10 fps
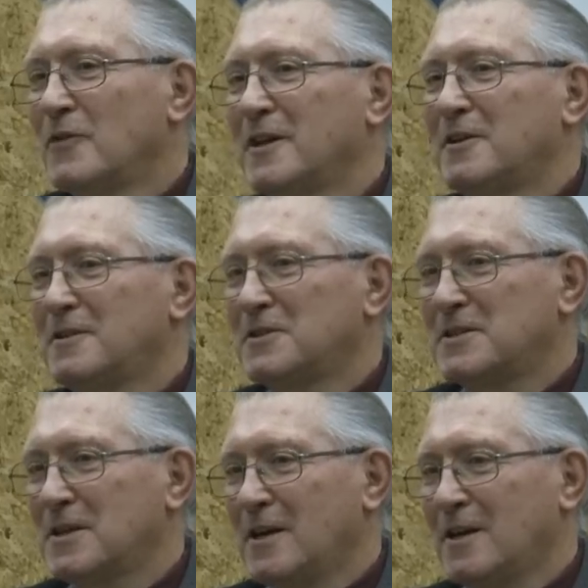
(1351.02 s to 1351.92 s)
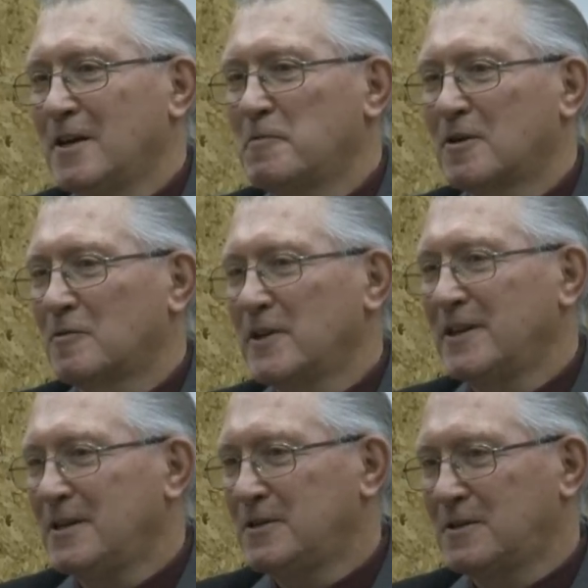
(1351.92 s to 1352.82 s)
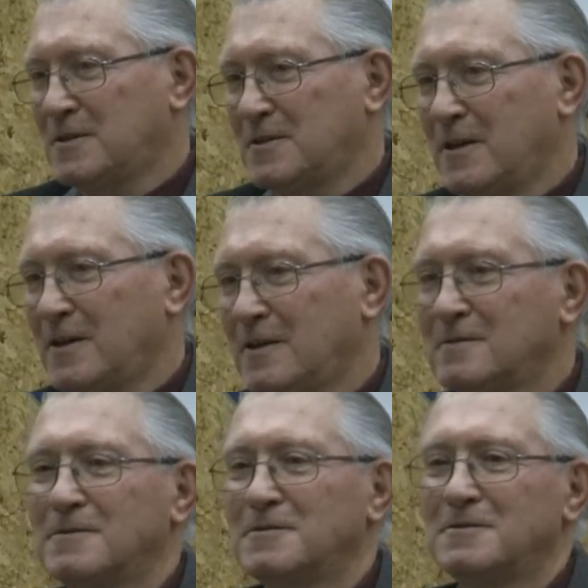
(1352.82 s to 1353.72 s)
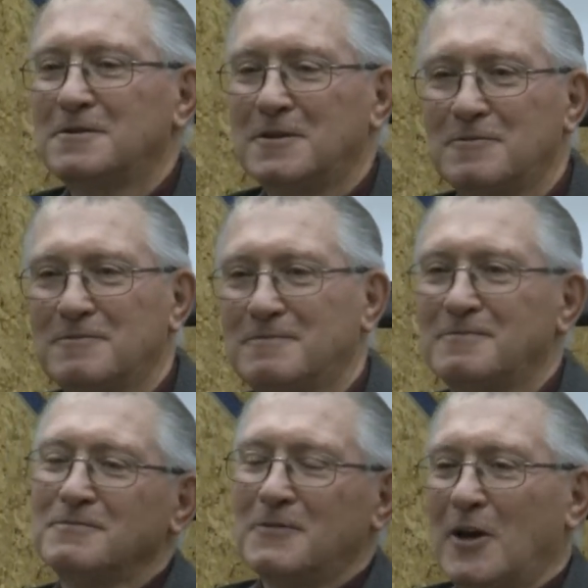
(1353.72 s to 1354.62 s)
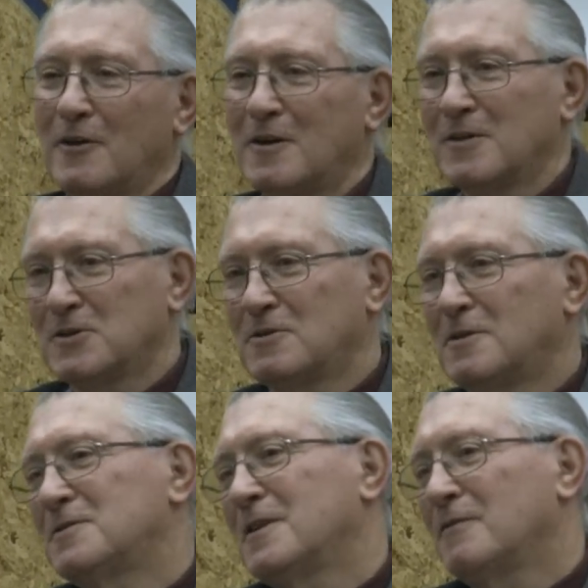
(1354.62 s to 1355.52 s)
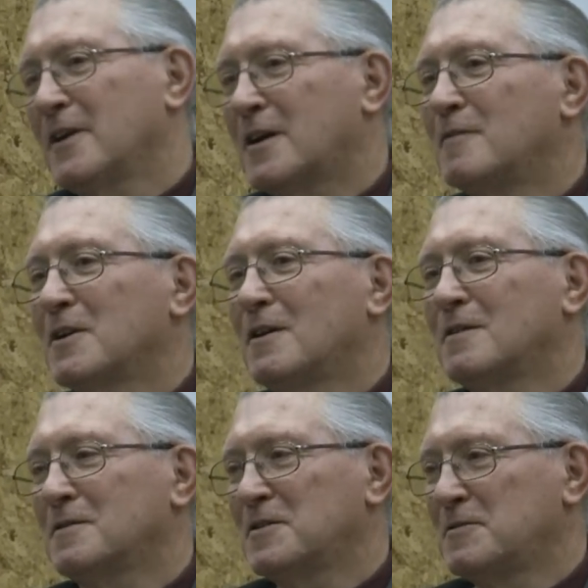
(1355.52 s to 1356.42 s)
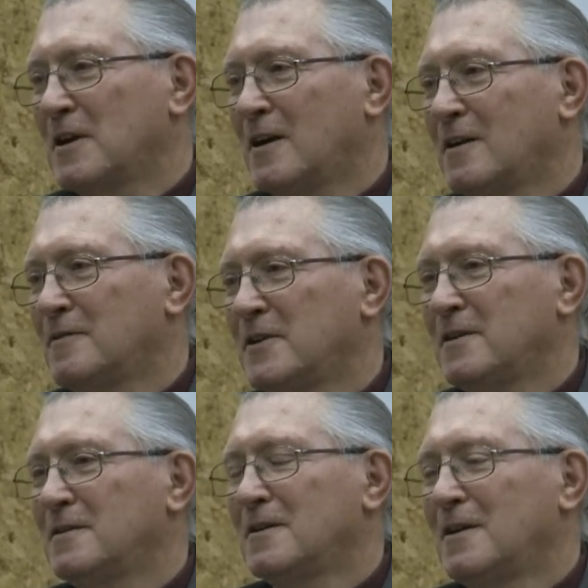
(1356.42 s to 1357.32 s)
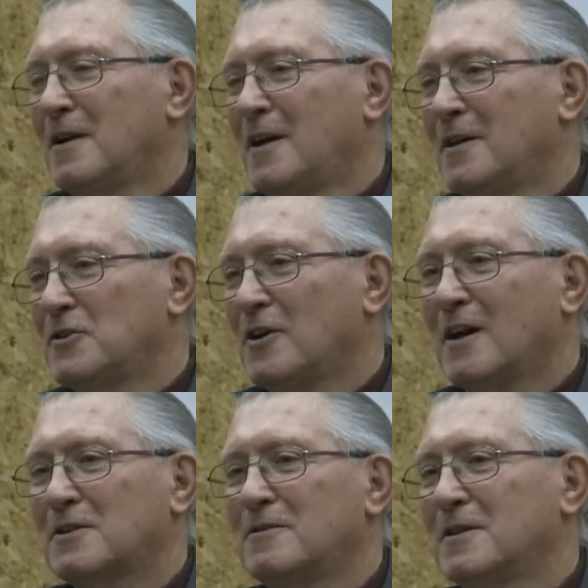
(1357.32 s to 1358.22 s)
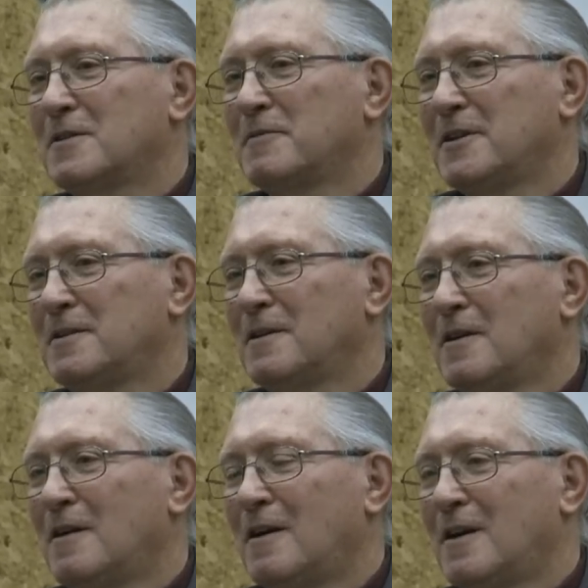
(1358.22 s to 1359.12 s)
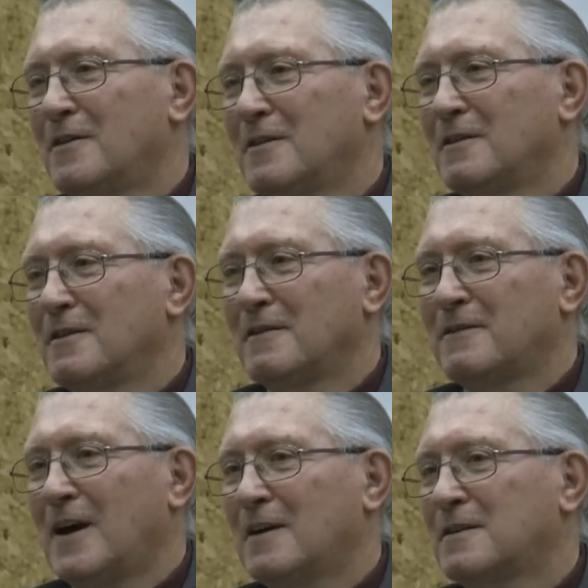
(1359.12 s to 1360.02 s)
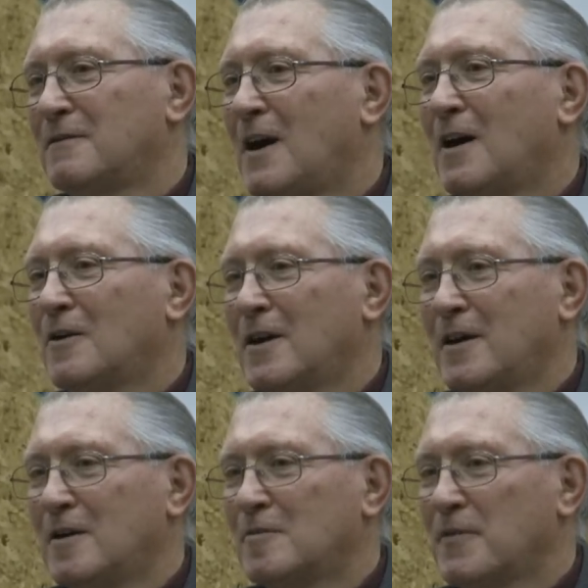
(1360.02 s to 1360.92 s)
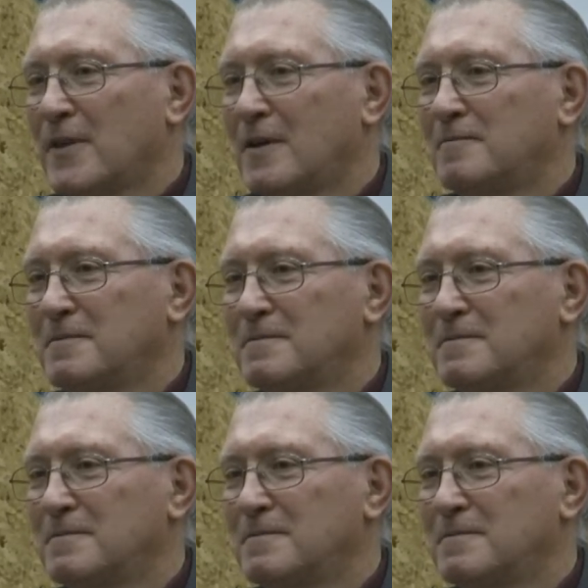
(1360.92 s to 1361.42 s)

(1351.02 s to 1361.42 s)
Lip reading: They didn't say anymore, we need you to stay, and all this sort of stuff. They come alongside me and talked with me on the fact of how I helped them.